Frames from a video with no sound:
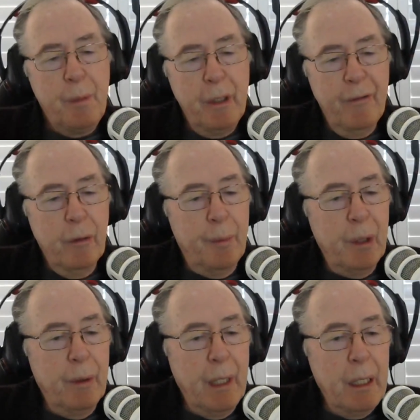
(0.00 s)
beautiful
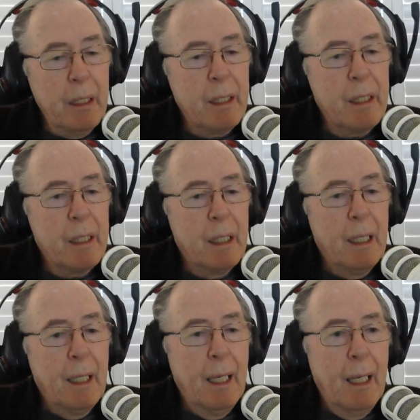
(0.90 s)
buildings.
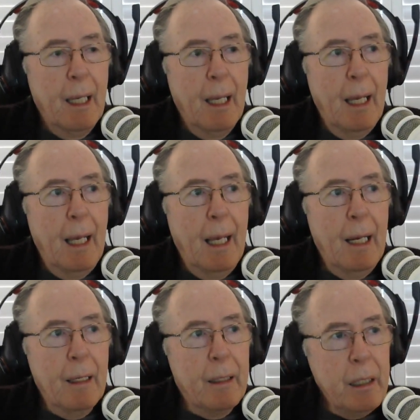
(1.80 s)

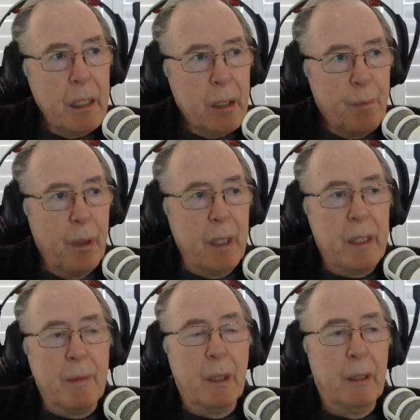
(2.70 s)
And this brings
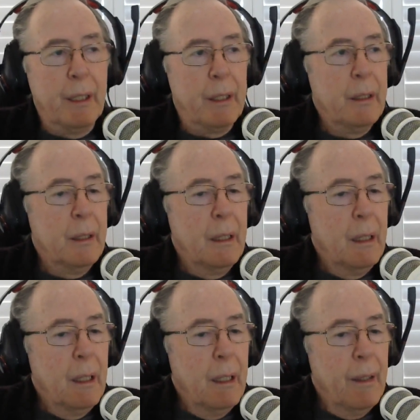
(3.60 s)
to mind
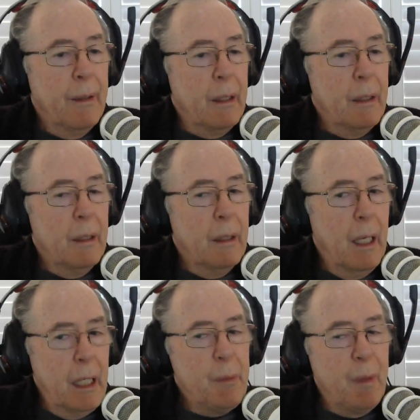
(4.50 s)
that
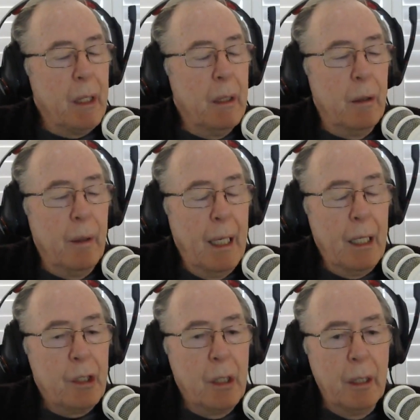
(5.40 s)
HBO
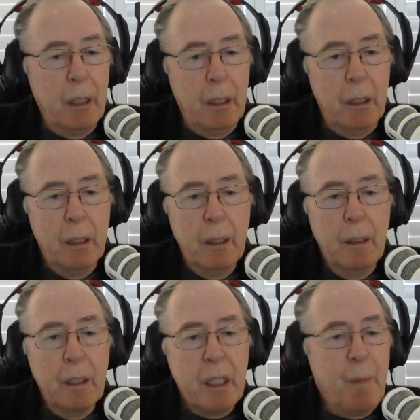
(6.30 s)
actually
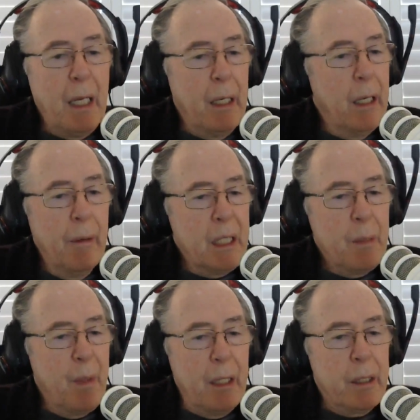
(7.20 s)
spared no
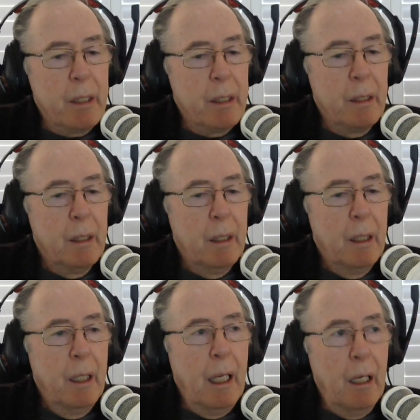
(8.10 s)
expense
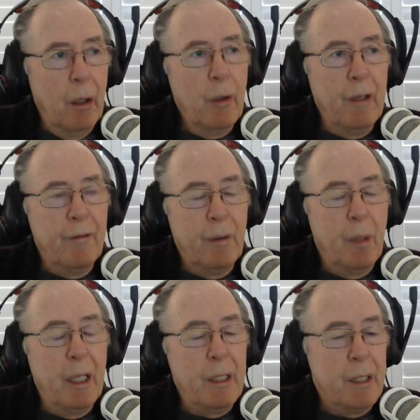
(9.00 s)
in looking for
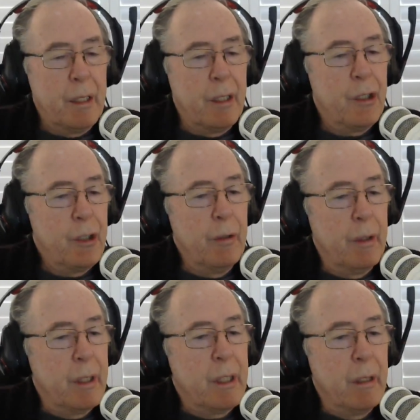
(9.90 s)
places to shoot
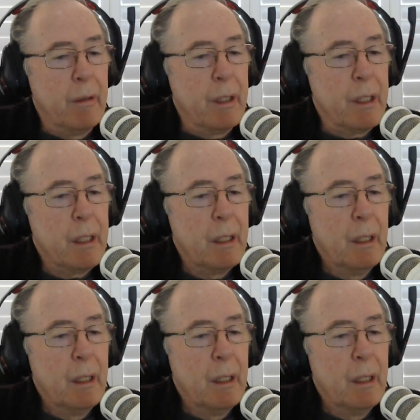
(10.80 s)
this series.